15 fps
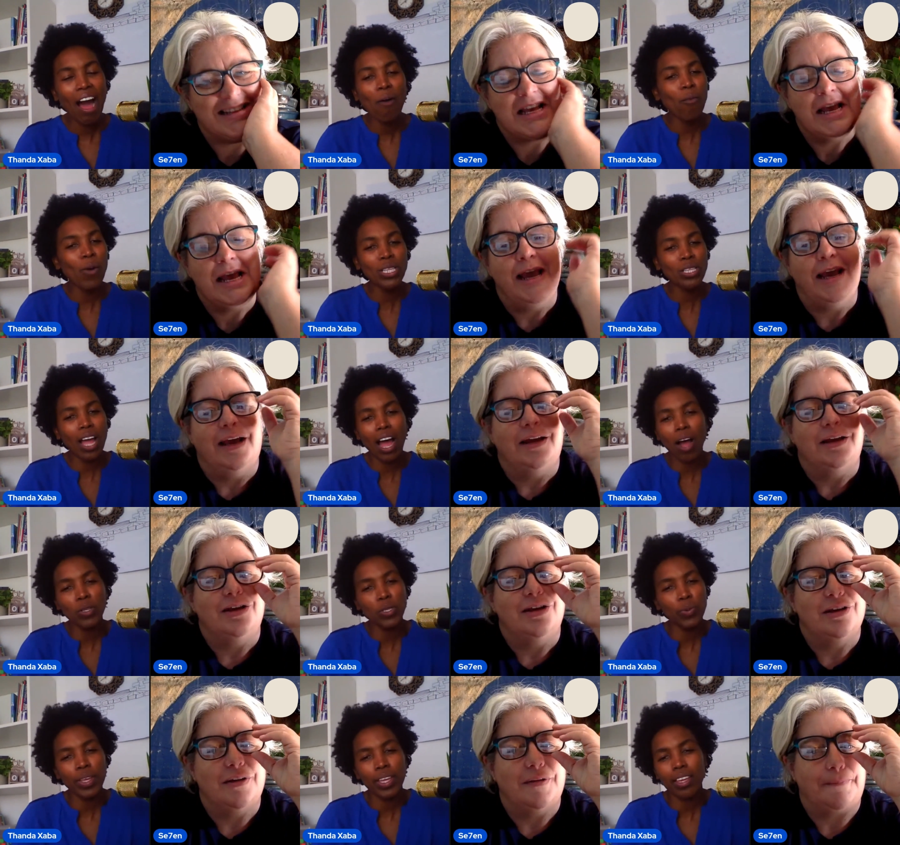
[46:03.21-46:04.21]
Speaker 1: how, what? How
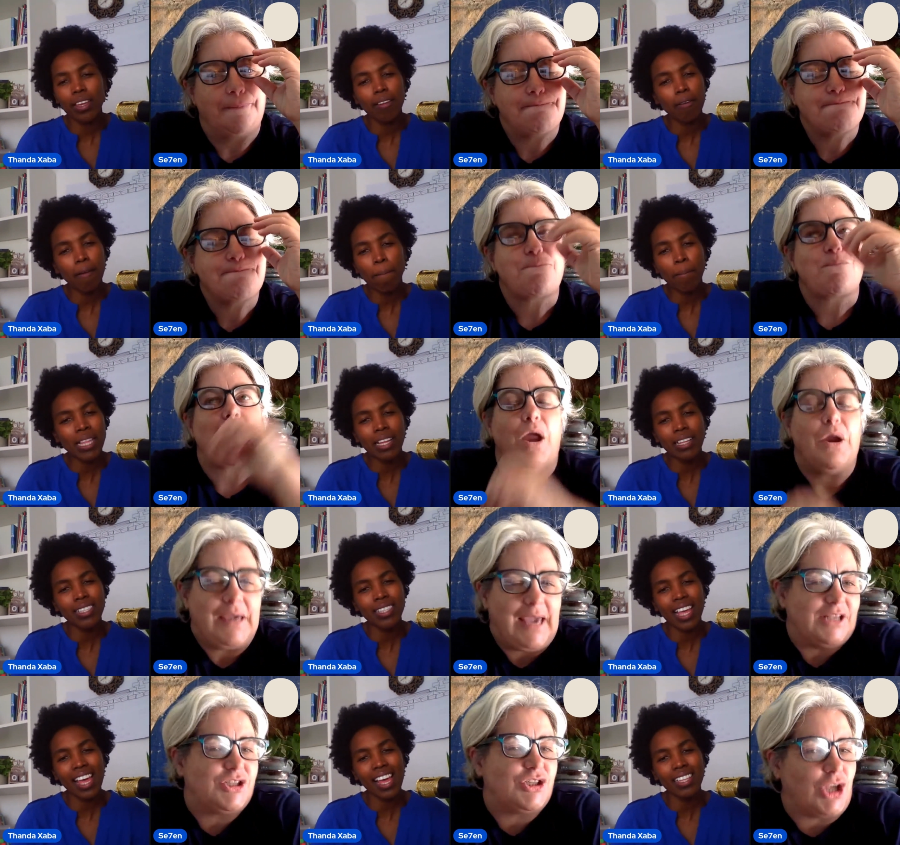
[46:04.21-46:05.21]
do we?
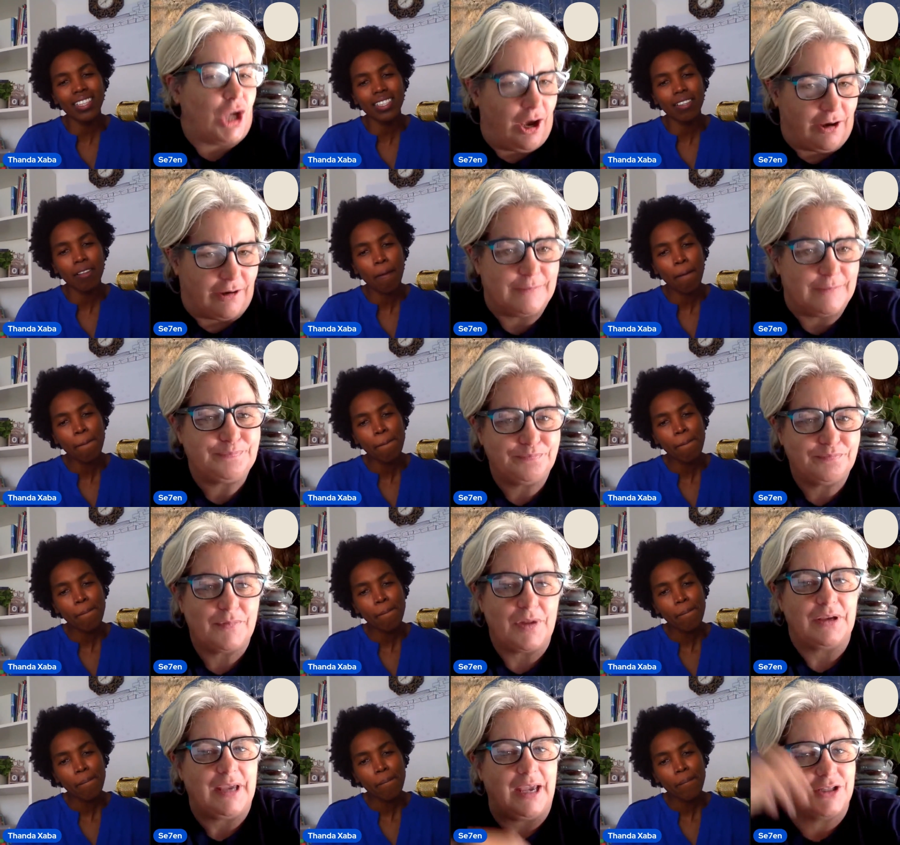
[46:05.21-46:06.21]
Okay, so
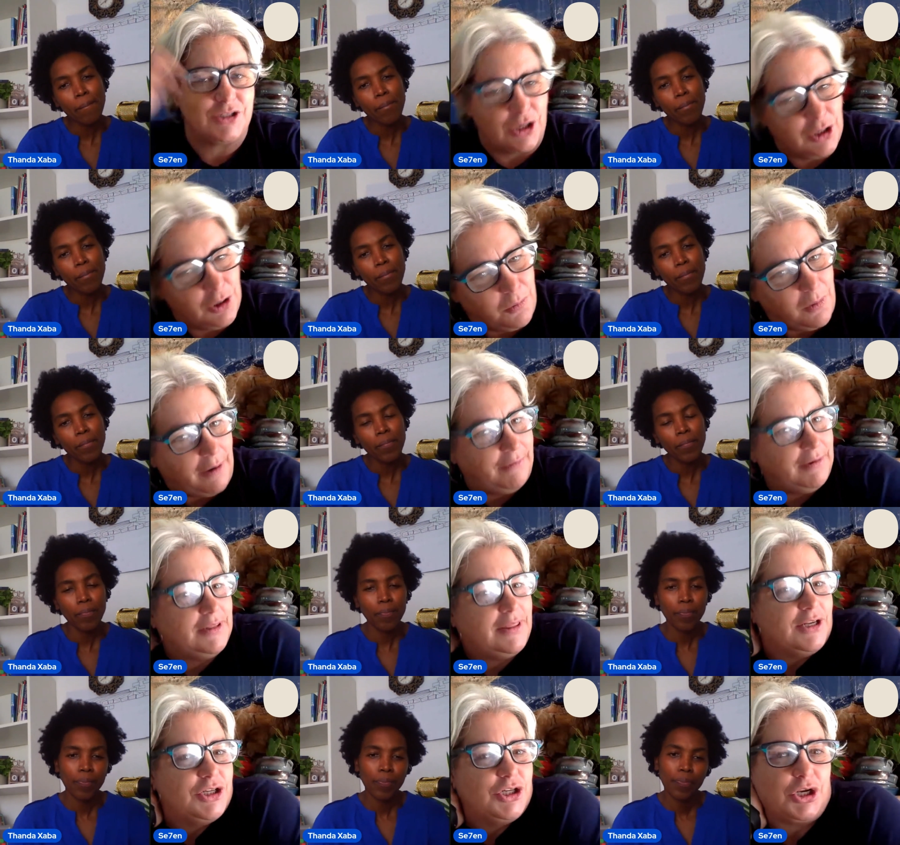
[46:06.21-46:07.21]
Speaker 2: okay, so you worry
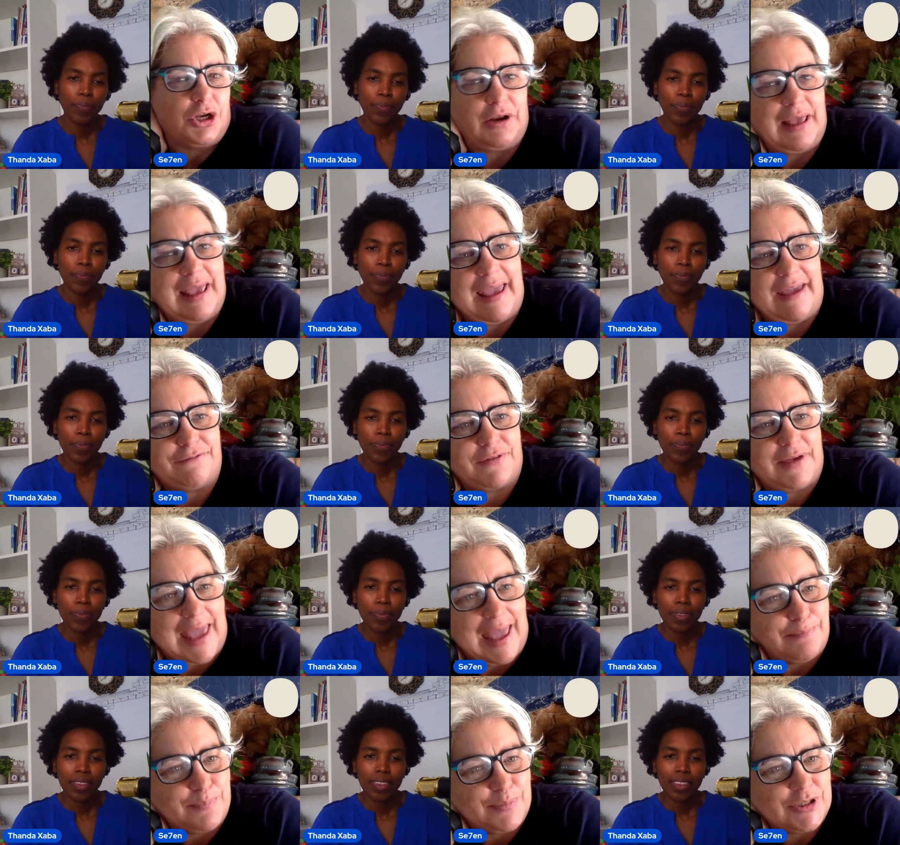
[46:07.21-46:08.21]
that you're gonna have
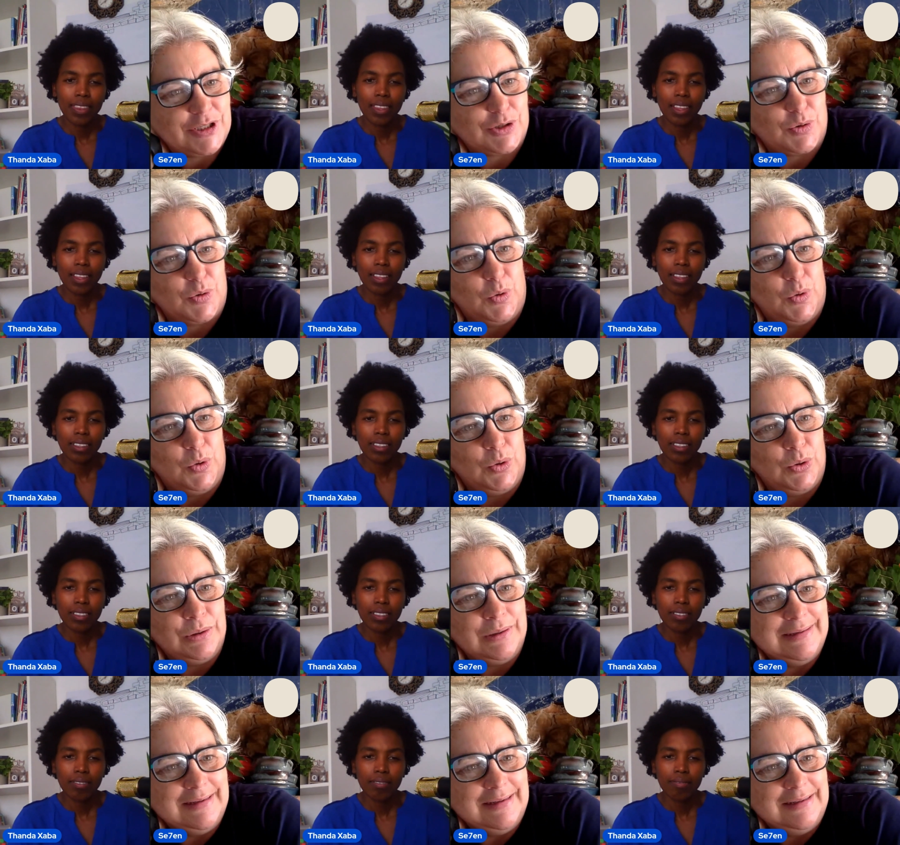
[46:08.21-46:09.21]
gaps
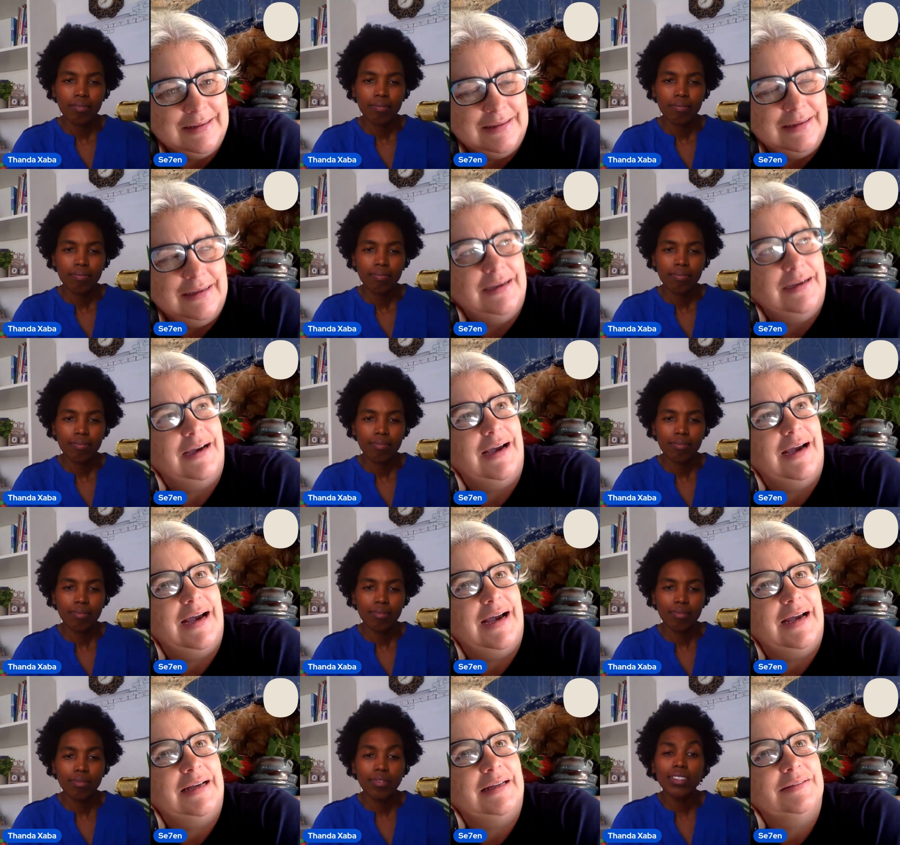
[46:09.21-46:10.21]
or
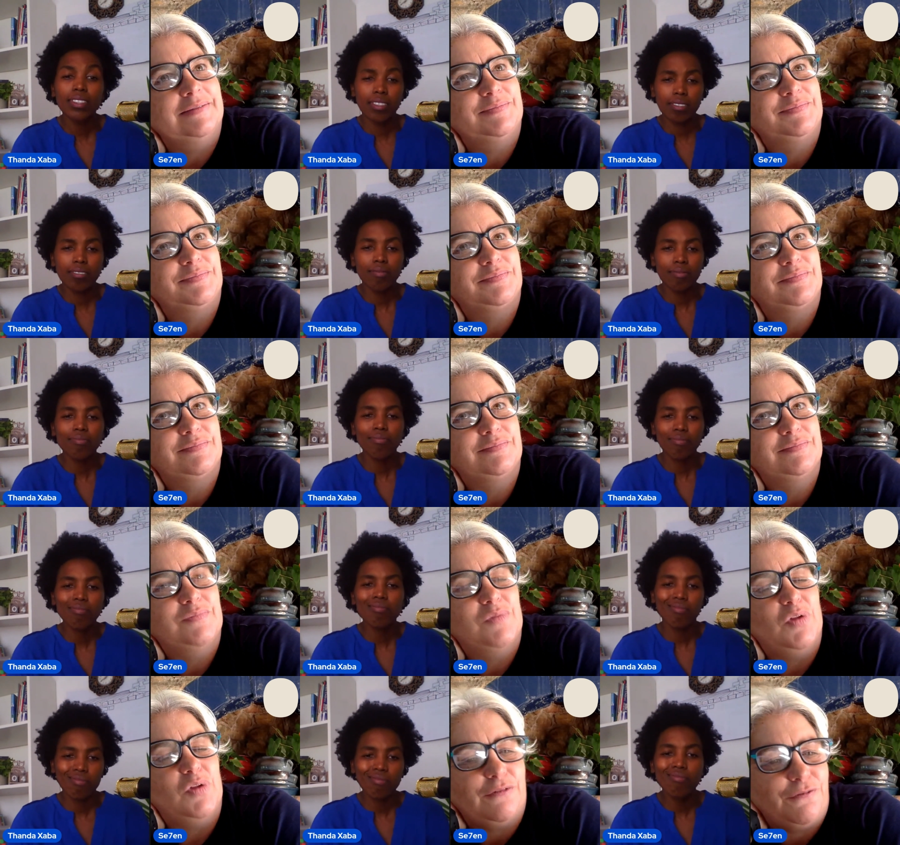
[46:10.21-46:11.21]
uh,
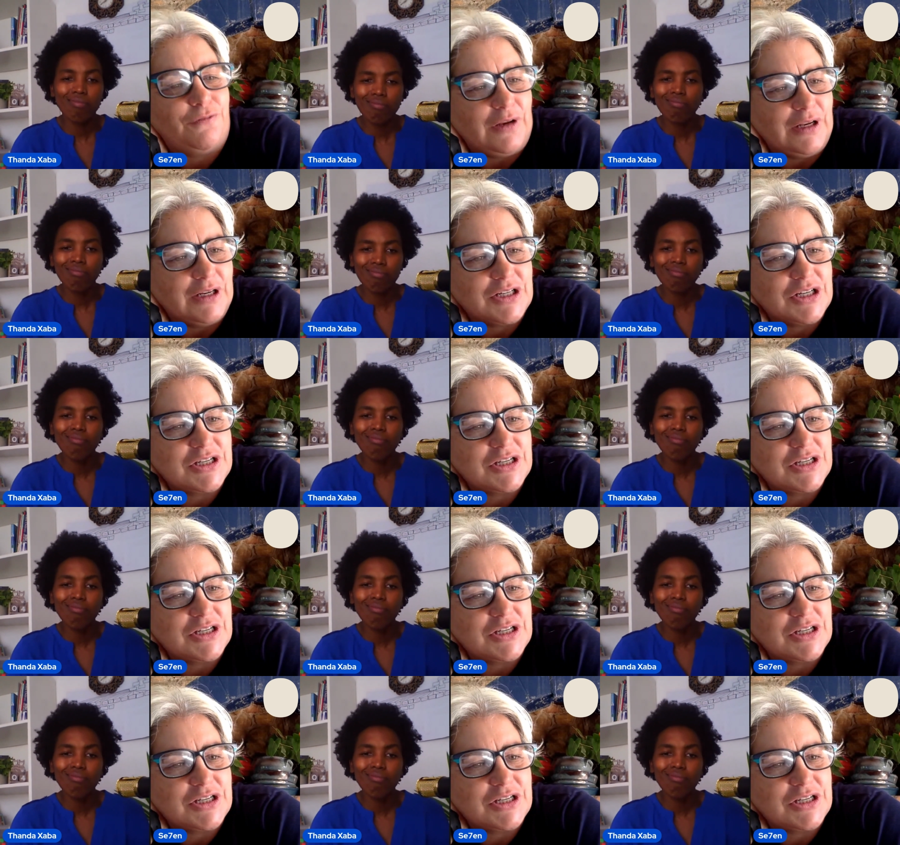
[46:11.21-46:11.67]
not finished